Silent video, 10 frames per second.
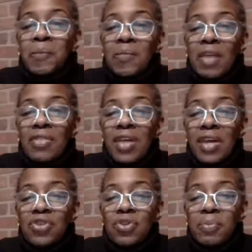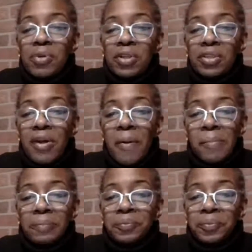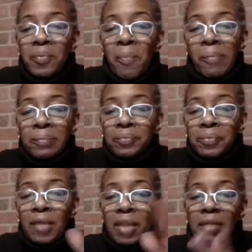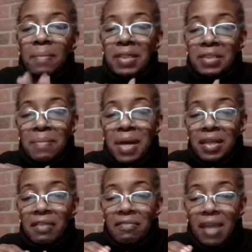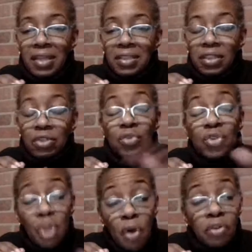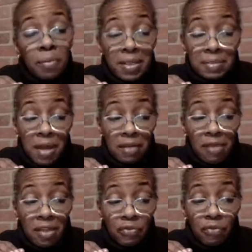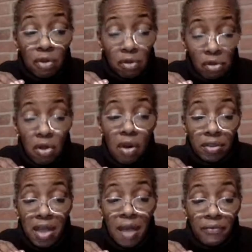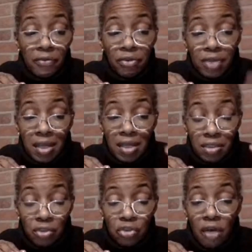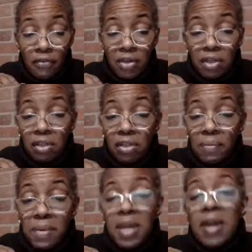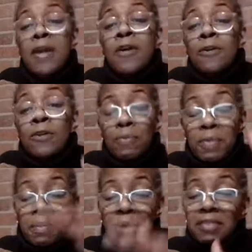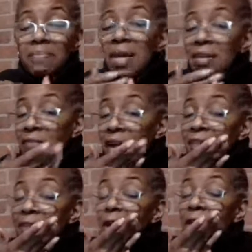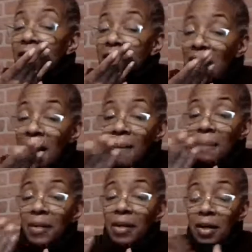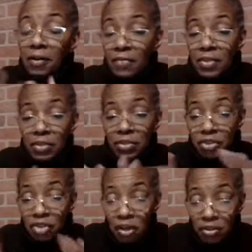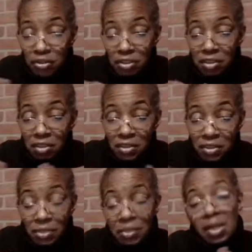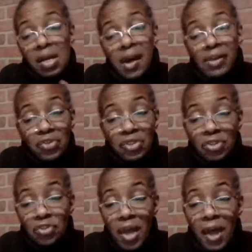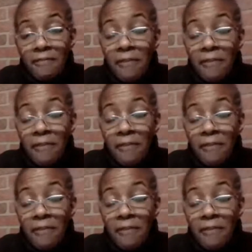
Then you put the basmati rice. You soak the basmati rice for a long time first, I guess to soften it a little bit. You put the basmati rice on top of the saucy concoction that you have,